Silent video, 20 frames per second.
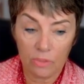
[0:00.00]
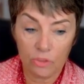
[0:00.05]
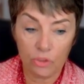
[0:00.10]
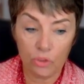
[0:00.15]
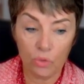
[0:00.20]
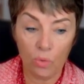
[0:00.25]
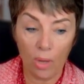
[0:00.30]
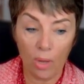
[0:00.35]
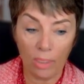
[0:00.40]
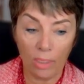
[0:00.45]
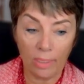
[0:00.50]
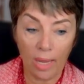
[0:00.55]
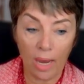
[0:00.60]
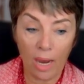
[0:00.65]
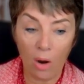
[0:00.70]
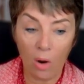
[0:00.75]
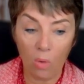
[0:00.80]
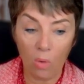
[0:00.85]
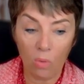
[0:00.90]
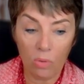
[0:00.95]
to
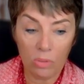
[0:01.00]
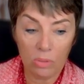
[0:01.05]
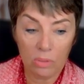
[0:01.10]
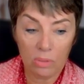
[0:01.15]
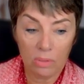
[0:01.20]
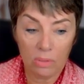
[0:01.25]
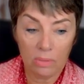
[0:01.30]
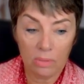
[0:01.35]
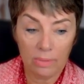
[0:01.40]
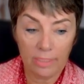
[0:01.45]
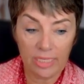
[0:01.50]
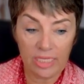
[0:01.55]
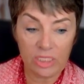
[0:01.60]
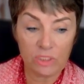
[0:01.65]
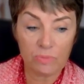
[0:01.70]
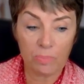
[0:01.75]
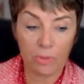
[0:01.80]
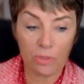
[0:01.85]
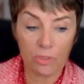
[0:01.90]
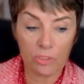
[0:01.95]
allow
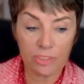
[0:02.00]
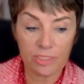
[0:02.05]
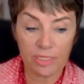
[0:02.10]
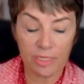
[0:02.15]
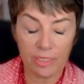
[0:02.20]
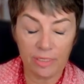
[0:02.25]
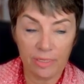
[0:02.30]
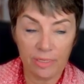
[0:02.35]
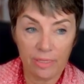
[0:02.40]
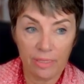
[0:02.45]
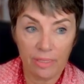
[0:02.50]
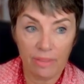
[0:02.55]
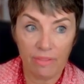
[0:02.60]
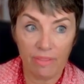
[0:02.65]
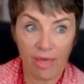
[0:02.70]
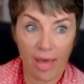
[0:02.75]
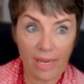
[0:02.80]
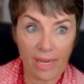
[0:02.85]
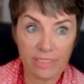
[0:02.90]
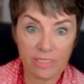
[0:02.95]
each person
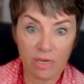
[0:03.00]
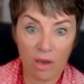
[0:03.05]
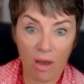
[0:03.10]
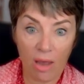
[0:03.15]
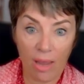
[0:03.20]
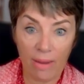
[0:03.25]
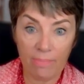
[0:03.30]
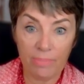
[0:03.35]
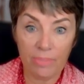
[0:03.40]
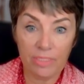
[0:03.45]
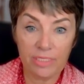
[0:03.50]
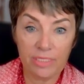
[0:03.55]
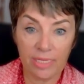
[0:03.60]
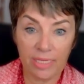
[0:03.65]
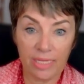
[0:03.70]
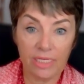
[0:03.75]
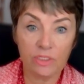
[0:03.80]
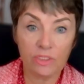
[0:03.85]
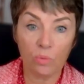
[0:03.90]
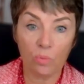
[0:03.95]
that time to
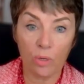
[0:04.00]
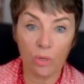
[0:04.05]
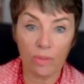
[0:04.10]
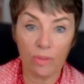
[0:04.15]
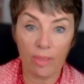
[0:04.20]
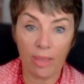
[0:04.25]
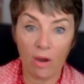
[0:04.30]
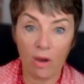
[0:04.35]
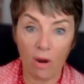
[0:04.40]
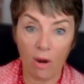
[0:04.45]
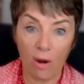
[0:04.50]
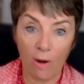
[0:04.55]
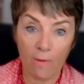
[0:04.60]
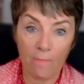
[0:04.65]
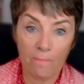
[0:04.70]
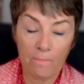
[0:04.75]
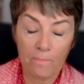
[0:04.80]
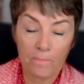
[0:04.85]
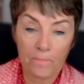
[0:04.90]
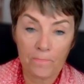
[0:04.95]
get to where they are,
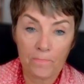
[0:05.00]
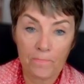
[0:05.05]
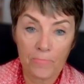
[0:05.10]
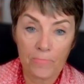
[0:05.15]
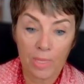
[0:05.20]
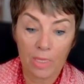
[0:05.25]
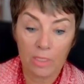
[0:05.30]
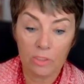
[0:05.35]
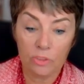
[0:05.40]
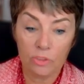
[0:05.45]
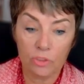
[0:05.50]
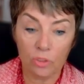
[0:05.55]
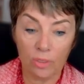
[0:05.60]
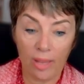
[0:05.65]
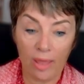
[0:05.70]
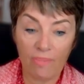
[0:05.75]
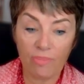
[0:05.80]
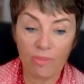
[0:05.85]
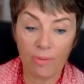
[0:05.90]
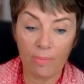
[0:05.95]
to
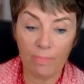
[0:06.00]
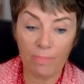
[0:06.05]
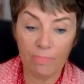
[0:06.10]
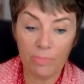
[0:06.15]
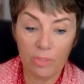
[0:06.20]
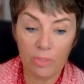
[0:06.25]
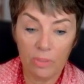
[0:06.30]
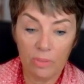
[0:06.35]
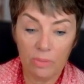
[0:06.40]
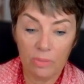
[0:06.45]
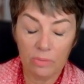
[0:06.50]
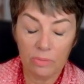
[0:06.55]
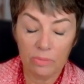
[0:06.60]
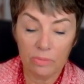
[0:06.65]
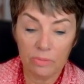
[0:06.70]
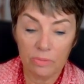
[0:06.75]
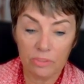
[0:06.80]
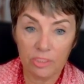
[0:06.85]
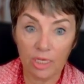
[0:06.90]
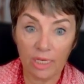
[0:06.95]
let them
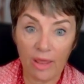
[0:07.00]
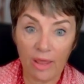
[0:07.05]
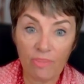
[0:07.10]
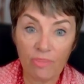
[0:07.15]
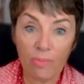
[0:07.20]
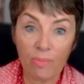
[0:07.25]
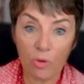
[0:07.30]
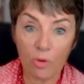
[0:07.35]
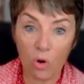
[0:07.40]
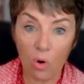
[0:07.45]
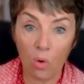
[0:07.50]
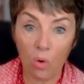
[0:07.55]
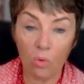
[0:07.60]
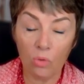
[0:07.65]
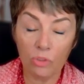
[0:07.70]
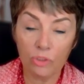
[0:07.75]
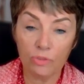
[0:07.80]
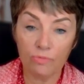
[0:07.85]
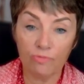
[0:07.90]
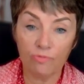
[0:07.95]

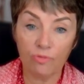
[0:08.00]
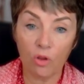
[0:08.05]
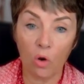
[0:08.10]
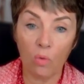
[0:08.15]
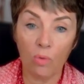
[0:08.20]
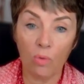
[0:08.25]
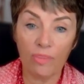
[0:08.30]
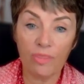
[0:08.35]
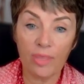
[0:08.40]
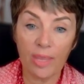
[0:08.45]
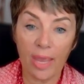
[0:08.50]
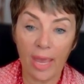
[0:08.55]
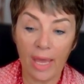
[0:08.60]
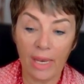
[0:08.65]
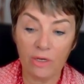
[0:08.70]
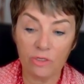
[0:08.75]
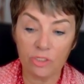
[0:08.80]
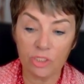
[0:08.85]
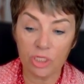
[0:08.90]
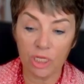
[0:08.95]
go, to flow with the
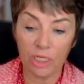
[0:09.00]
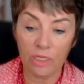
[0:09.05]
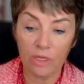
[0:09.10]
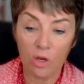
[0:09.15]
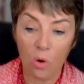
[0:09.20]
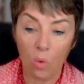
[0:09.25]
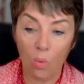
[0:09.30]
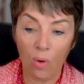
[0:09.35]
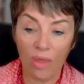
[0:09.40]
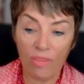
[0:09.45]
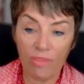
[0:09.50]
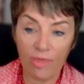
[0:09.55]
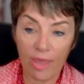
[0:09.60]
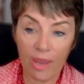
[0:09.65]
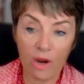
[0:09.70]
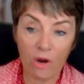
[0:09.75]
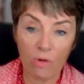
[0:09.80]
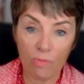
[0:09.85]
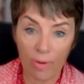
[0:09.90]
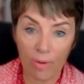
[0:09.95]
energy when
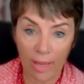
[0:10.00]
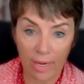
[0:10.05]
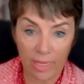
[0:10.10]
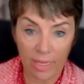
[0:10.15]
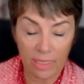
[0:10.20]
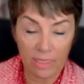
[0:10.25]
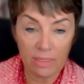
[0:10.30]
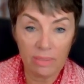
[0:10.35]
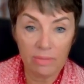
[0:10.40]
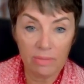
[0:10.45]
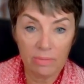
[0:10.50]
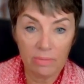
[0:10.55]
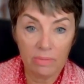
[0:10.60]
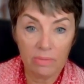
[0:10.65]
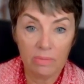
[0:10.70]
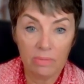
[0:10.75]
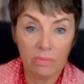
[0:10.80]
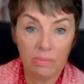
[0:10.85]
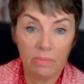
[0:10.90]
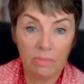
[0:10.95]
they are ready
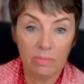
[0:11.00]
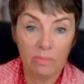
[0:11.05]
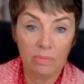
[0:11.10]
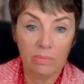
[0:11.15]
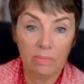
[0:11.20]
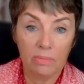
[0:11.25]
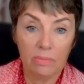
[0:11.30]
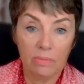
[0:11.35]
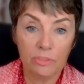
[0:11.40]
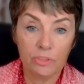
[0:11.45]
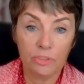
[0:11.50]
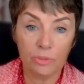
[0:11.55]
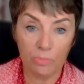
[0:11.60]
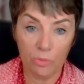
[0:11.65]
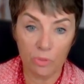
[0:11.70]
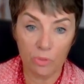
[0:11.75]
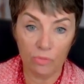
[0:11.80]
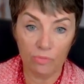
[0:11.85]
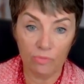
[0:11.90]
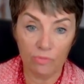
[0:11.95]
to
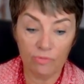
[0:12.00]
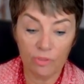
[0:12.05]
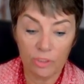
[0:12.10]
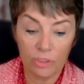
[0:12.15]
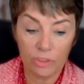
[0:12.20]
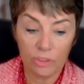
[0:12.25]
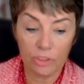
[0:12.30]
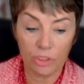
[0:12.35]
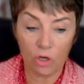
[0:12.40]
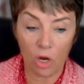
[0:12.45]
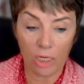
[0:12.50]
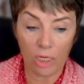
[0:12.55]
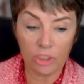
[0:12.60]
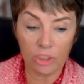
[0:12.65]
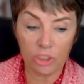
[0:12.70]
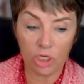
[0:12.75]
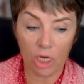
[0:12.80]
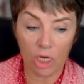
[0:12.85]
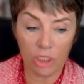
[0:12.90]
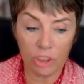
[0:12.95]
move, to not
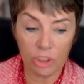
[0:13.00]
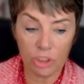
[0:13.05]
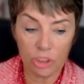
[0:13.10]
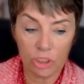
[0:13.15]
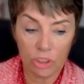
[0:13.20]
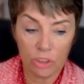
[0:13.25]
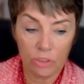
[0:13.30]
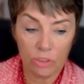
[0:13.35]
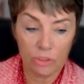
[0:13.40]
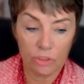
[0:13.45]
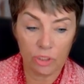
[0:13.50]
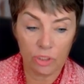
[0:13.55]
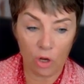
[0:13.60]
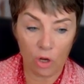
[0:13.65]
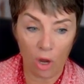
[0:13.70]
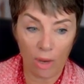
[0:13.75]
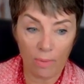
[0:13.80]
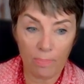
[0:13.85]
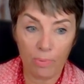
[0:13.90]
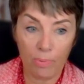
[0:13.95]
judge, to
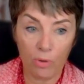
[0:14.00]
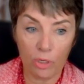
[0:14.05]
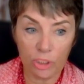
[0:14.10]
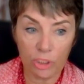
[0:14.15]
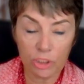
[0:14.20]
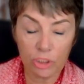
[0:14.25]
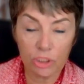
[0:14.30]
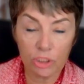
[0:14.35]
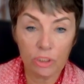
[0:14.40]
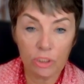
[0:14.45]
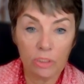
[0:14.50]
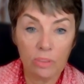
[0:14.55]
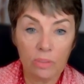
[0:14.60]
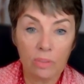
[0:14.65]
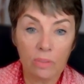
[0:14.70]
not push,